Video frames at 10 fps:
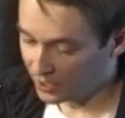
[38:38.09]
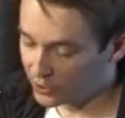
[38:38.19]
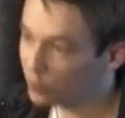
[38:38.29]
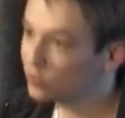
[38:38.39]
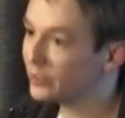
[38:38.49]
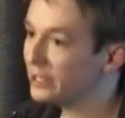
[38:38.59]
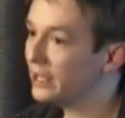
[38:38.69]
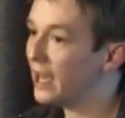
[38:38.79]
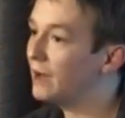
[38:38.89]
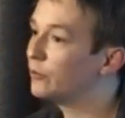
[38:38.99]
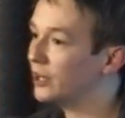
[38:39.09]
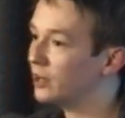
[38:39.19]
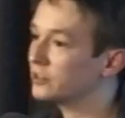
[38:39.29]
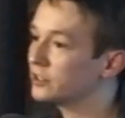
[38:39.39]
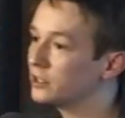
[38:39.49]
notably every
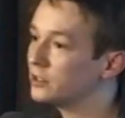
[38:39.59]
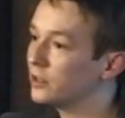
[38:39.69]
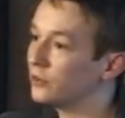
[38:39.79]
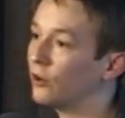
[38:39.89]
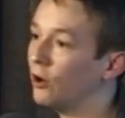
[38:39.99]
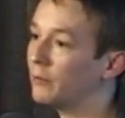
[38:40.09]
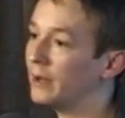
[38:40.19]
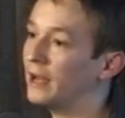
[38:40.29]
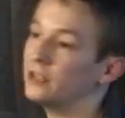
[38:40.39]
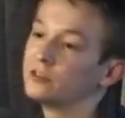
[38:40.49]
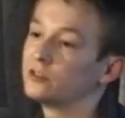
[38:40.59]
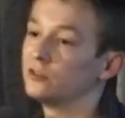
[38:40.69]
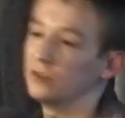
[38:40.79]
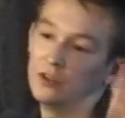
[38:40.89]
article at the top has